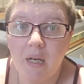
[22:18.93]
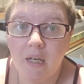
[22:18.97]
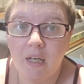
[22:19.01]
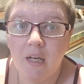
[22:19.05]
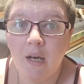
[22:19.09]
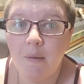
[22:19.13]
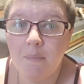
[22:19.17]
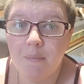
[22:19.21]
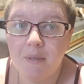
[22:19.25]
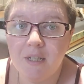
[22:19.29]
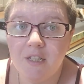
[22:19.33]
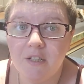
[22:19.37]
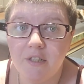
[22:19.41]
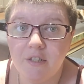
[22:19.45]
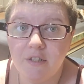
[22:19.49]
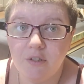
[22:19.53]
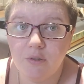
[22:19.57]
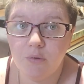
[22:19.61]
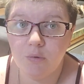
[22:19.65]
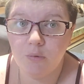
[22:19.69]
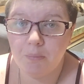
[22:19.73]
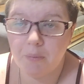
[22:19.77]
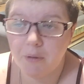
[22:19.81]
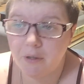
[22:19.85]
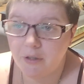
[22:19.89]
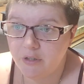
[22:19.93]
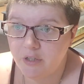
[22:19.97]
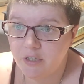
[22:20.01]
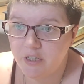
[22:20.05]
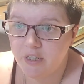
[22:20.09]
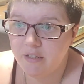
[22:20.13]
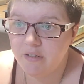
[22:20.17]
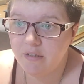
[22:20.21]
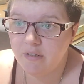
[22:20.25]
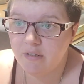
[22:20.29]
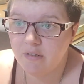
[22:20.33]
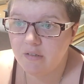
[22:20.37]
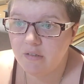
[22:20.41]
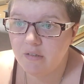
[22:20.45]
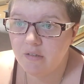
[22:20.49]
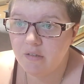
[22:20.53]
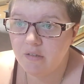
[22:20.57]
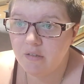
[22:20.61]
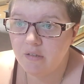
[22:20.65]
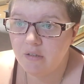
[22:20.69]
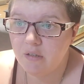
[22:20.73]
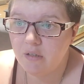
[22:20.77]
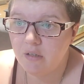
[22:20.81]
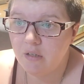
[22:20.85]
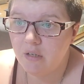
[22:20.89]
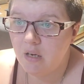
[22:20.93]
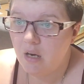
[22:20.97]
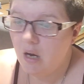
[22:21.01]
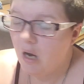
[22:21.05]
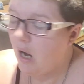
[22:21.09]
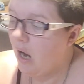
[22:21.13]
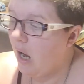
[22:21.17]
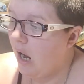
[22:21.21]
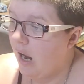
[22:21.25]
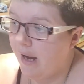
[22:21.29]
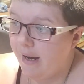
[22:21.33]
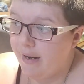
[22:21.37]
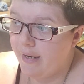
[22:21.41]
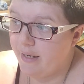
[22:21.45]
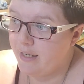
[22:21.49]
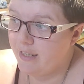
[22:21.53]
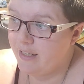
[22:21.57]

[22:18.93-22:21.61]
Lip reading: come in to do a purchase, I